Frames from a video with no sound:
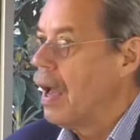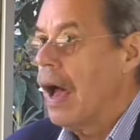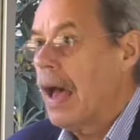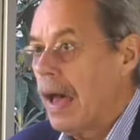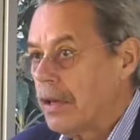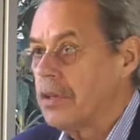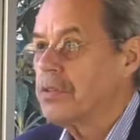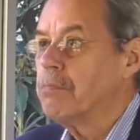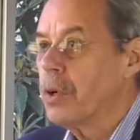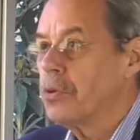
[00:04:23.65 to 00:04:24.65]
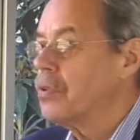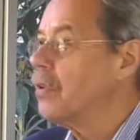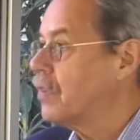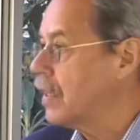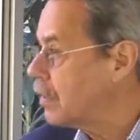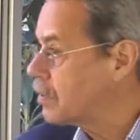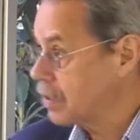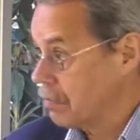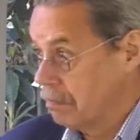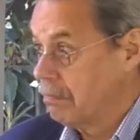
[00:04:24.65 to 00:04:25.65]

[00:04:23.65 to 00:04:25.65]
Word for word: And both of these